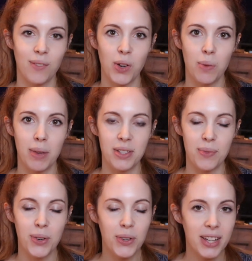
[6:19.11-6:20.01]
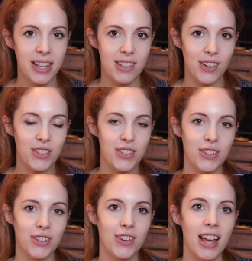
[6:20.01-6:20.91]
I'm gonna bake some cookies
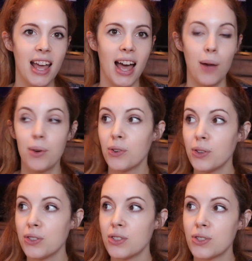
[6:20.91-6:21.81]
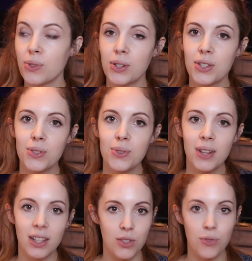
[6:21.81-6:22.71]
also, and we're going to the store
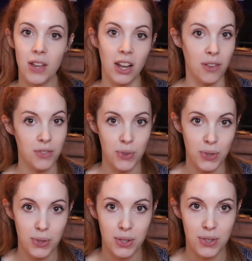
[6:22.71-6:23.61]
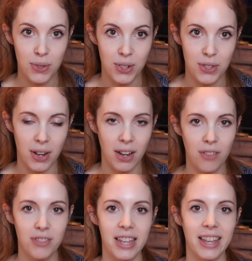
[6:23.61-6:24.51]
soon. And Sophia loves going to the store, so I
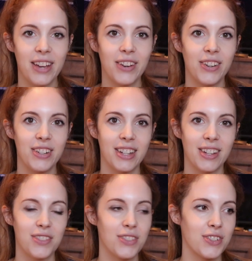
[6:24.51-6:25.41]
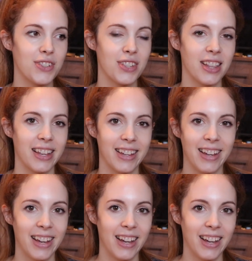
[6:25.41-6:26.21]
love taking her. She loves to just like